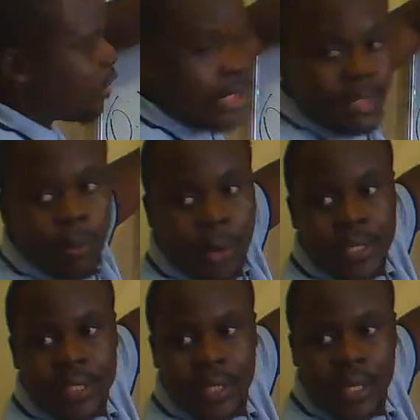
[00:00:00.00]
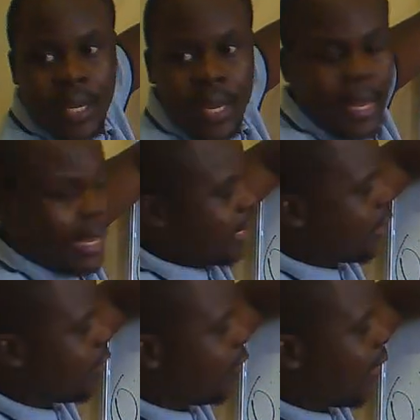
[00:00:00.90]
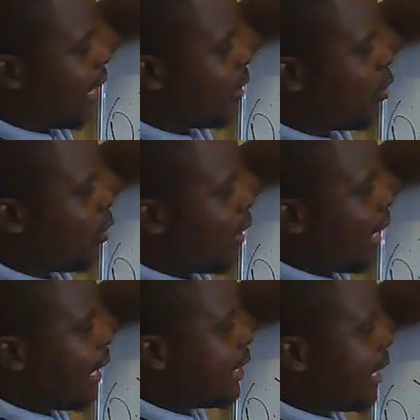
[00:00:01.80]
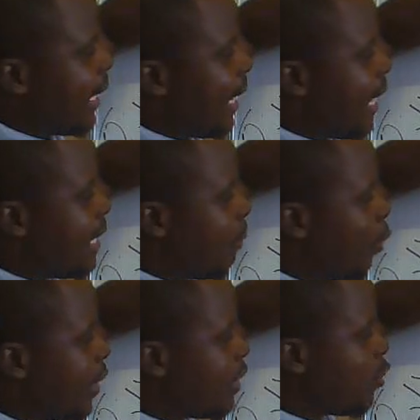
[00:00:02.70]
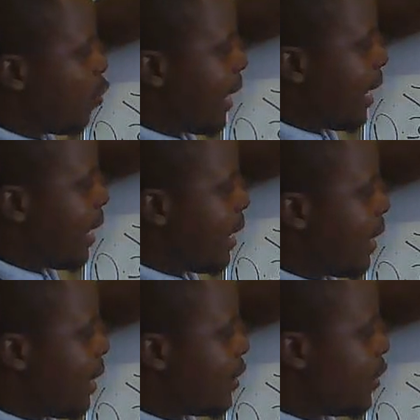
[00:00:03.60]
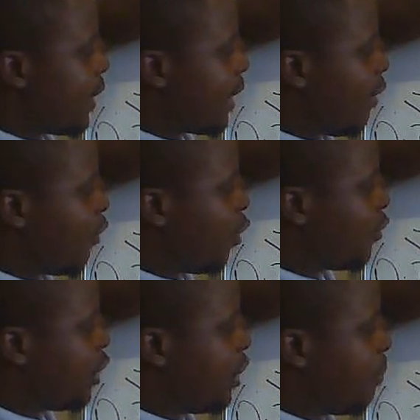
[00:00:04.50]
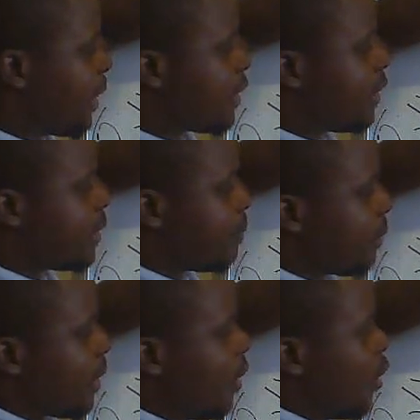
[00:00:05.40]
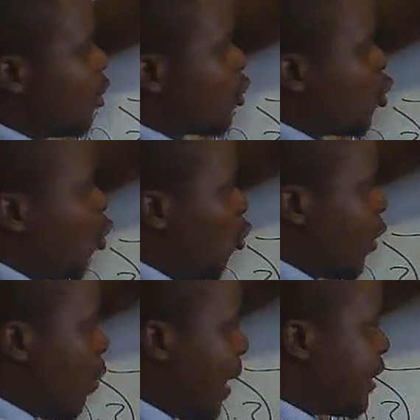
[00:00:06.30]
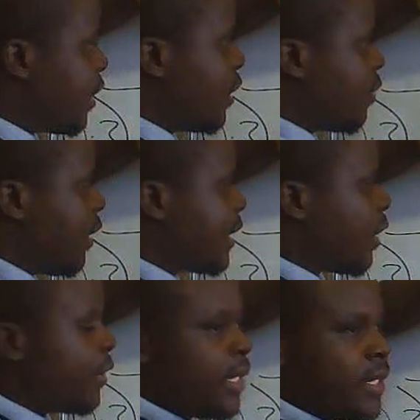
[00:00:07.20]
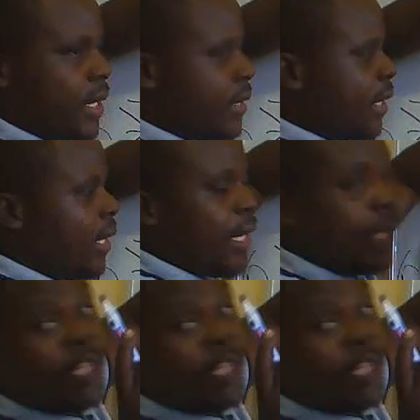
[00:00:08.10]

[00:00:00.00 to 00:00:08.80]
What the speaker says: this point and the value and any point where the graph of g passes. So we want this vertical distance. It